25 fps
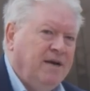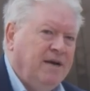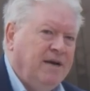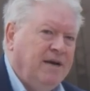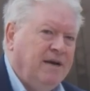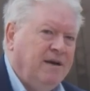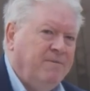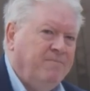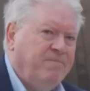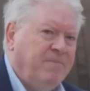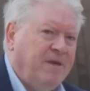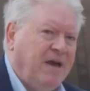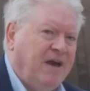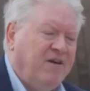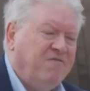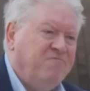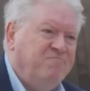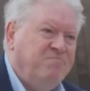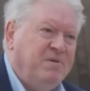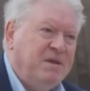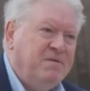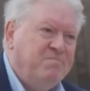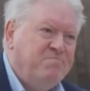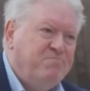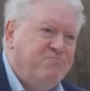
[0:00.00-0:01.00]

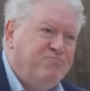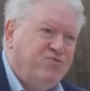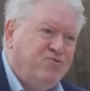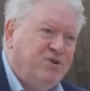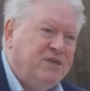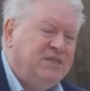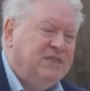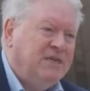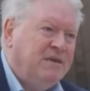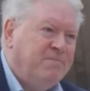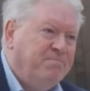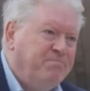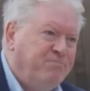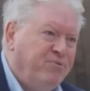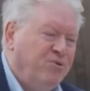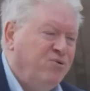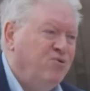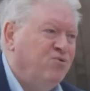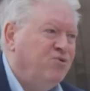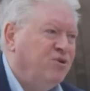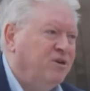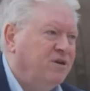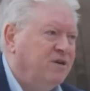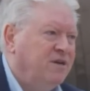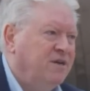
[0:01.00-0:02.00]
have been pretty
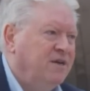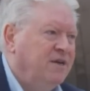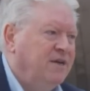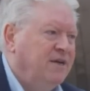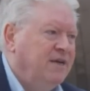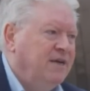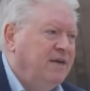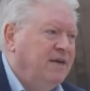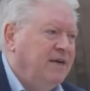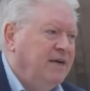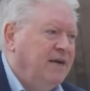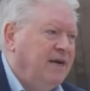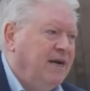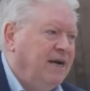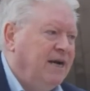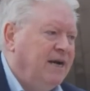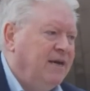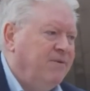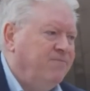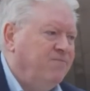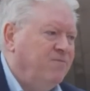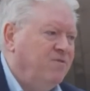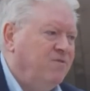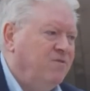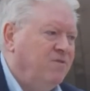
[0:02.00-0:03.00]
poor.
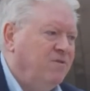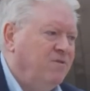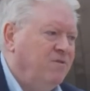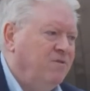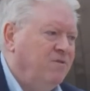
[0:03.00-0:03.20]
And